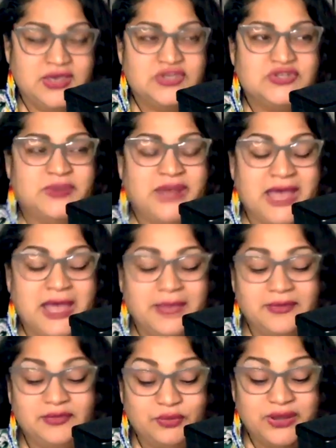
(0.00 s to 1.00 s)
So
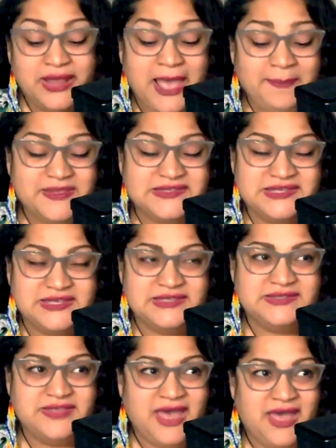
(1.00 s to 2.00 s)
what happens
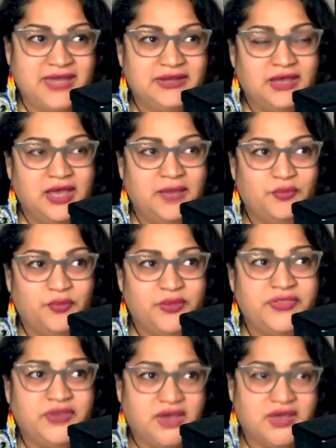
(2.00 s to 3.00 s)
is that,
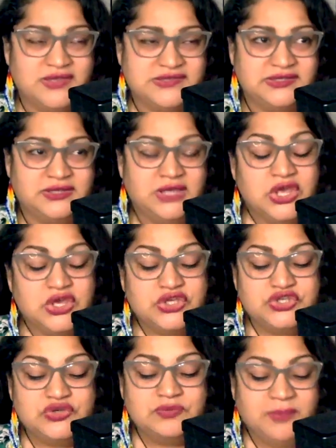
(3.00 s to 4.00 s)
with a cousin,
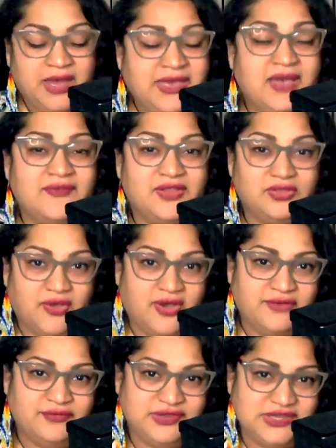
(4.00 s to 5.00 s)
you might have a lot of